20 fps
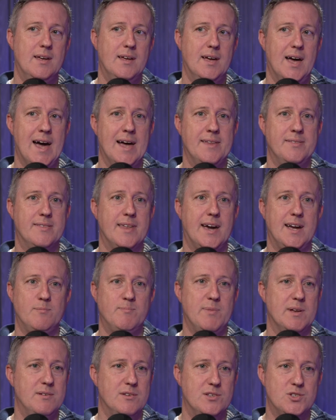and they'd
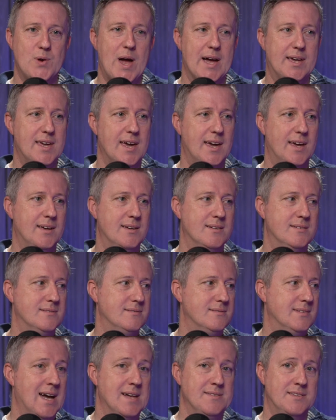been tracking
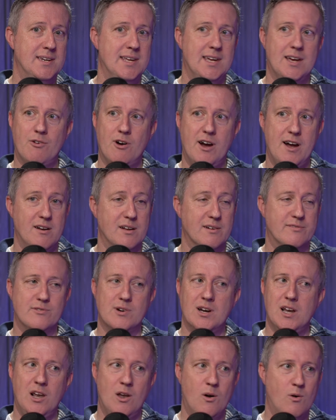Anthony Iraola for
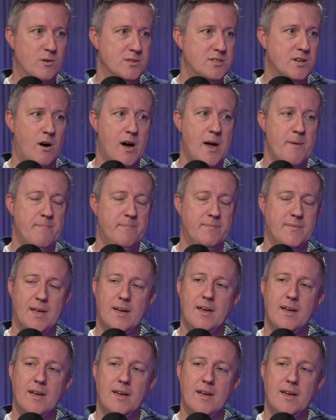a long time,